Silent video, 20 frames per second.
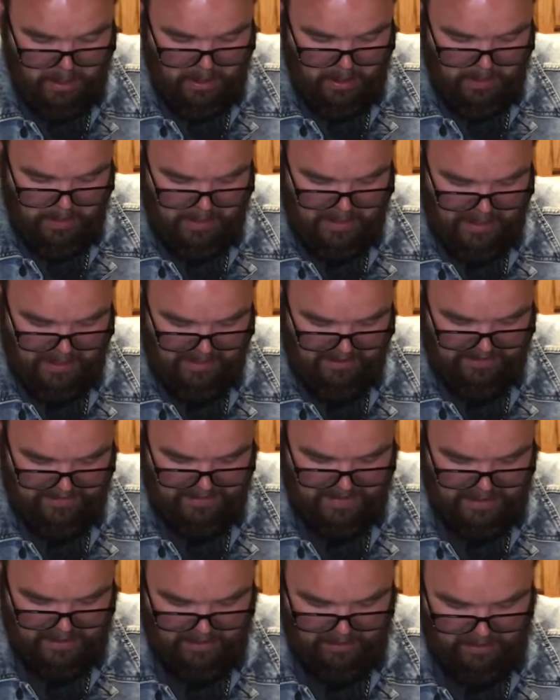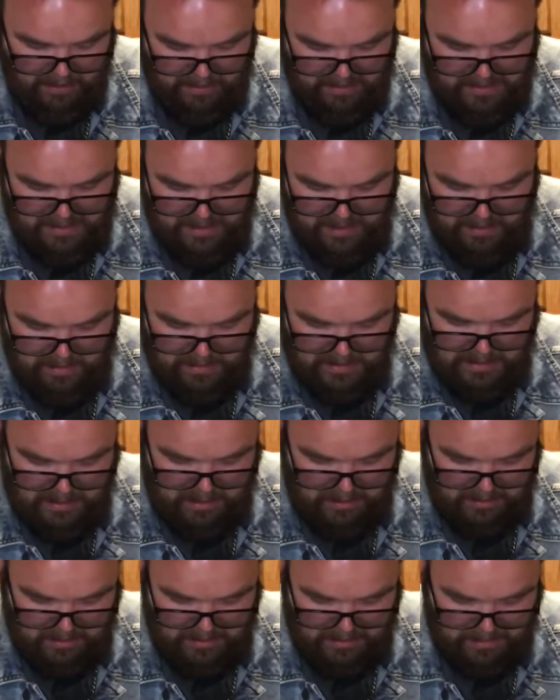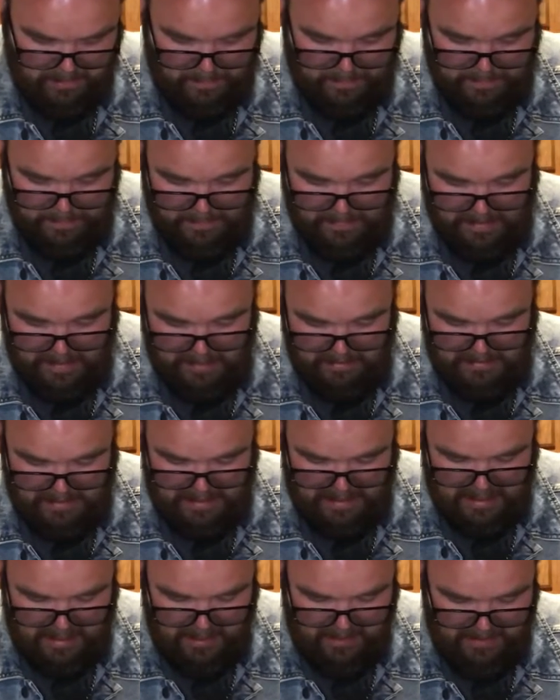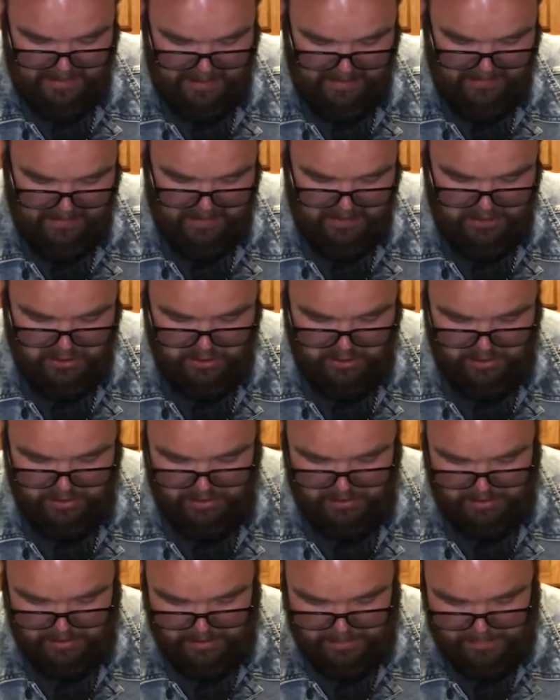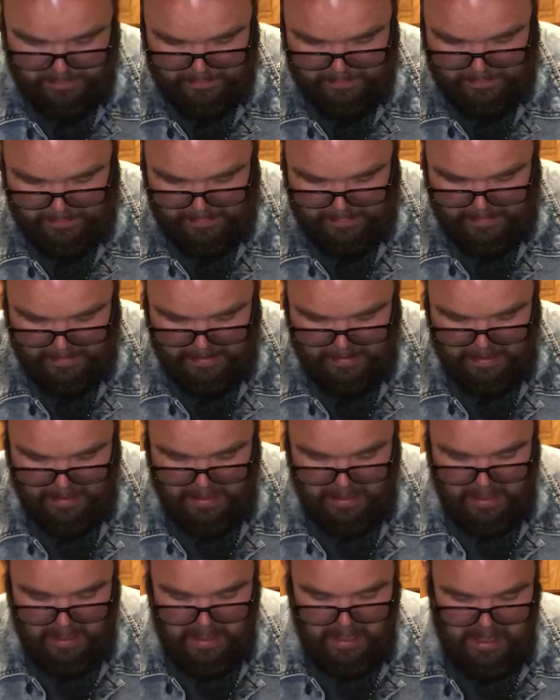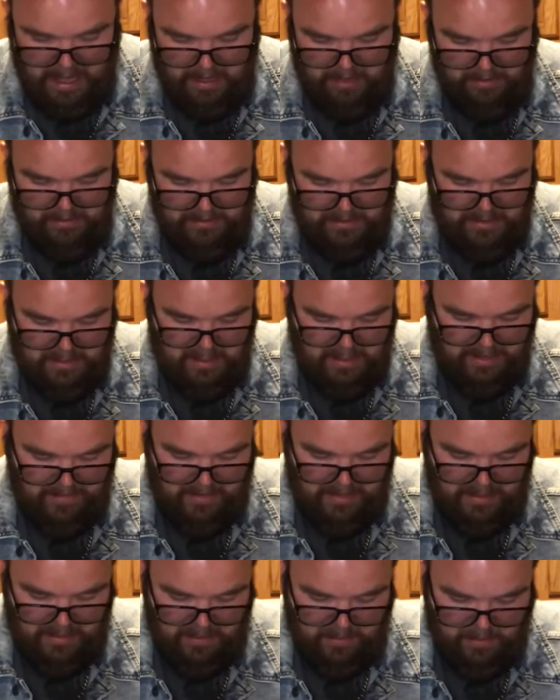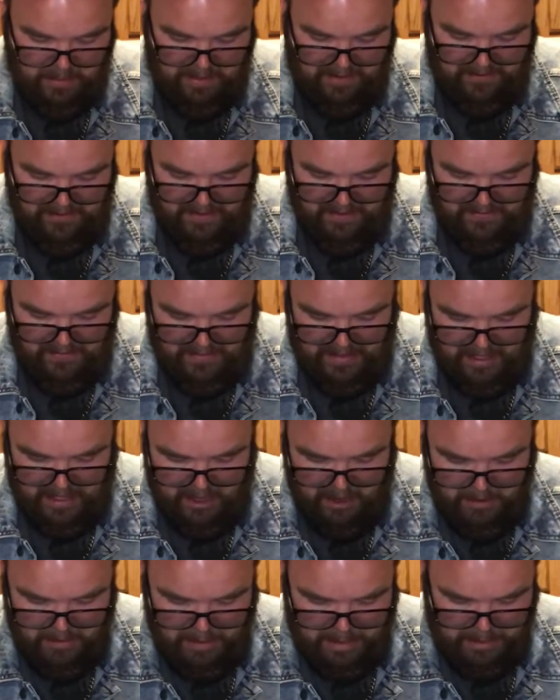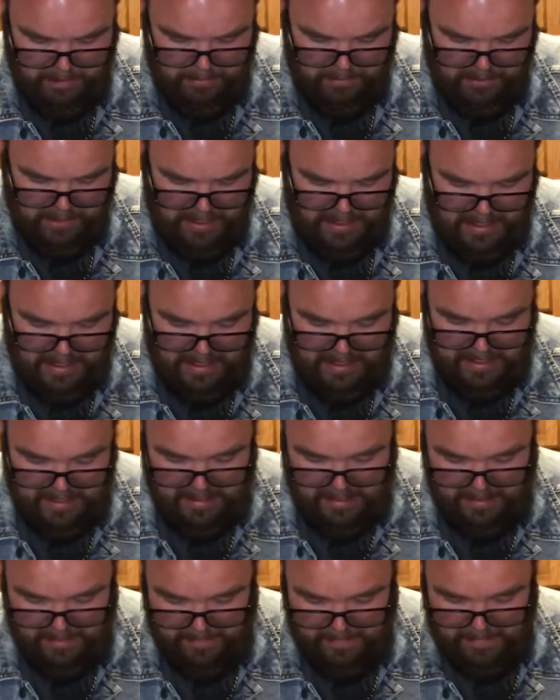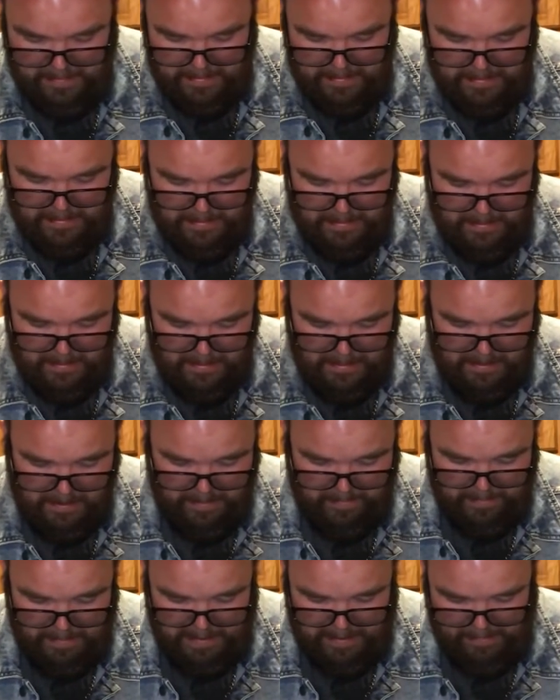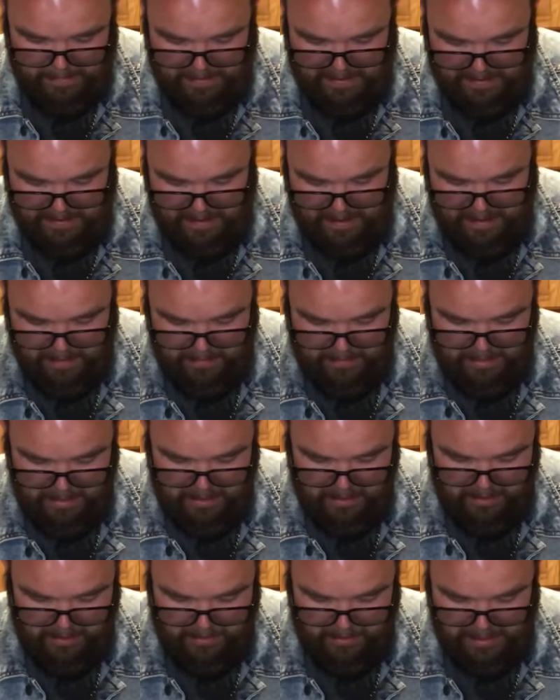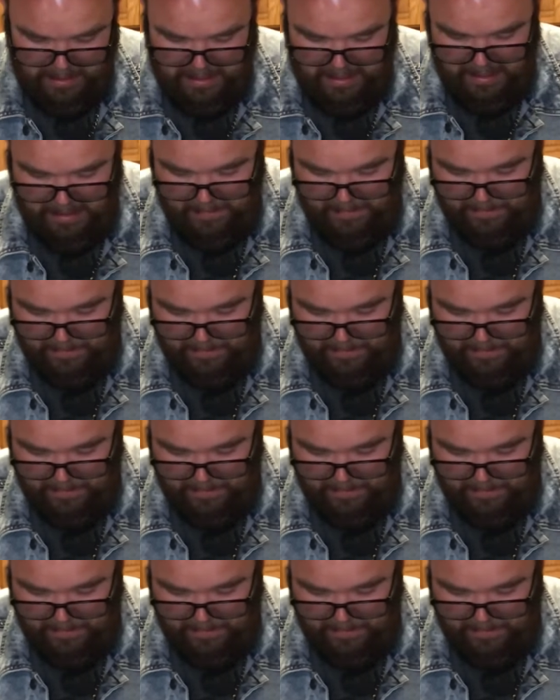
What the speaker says: the next video you'll see the result. I'll take it out of the oven and show it to you. It goes in the oven on 350. I already preheated it. It beeped on me already.